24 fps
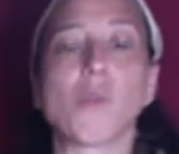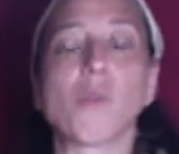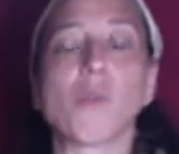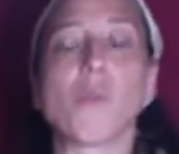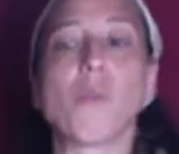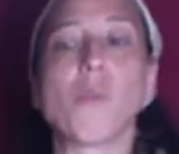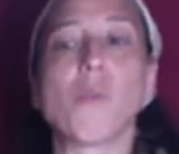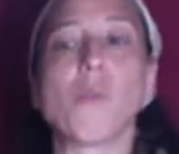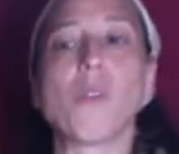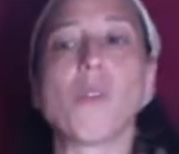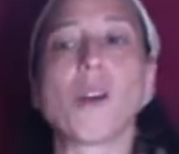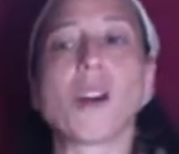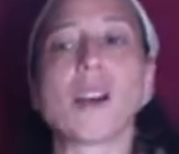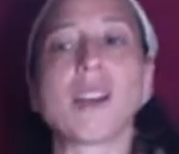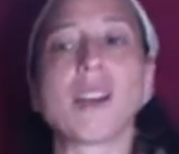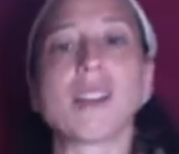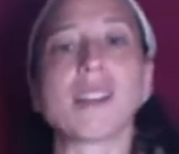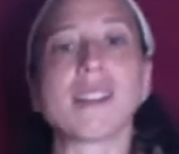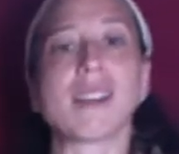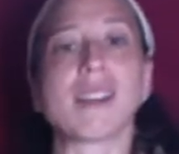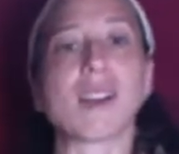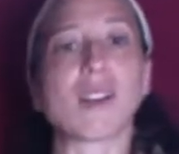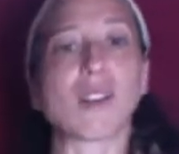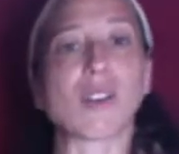what
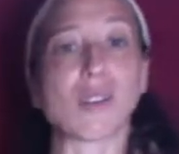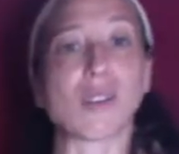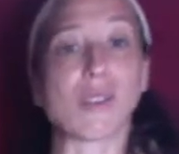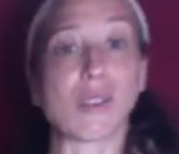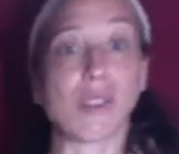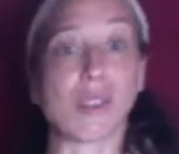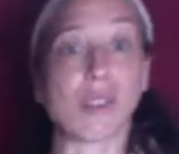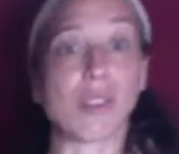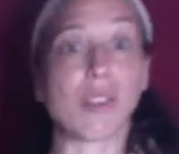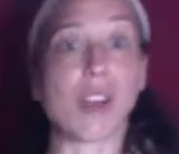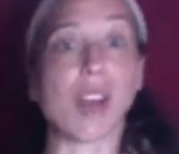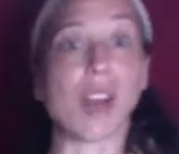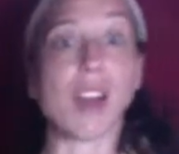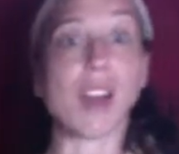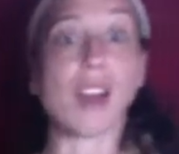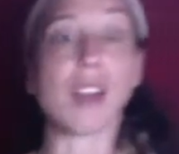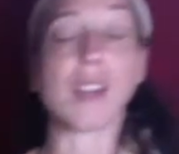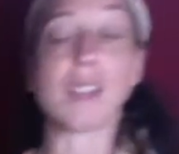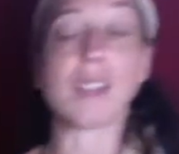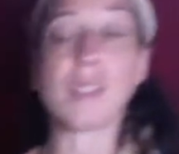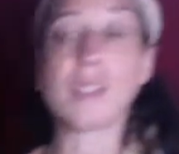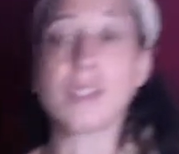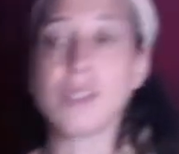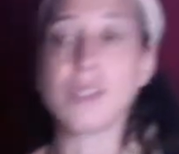are your
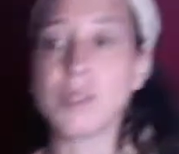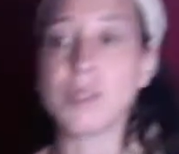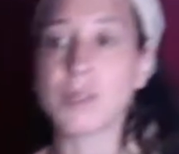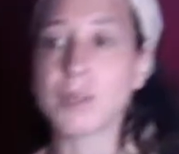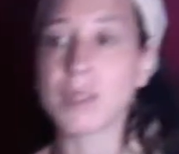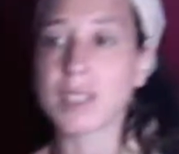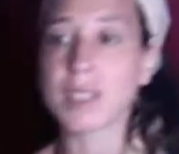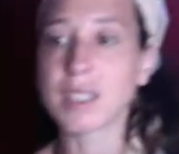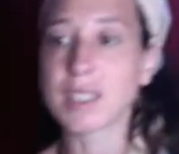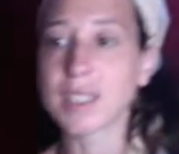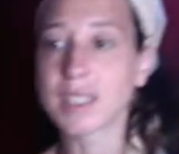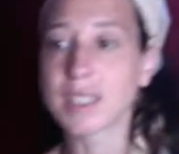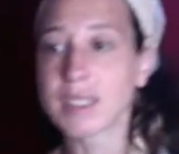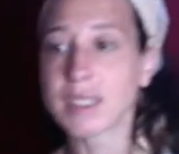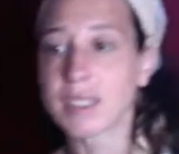thighs doing?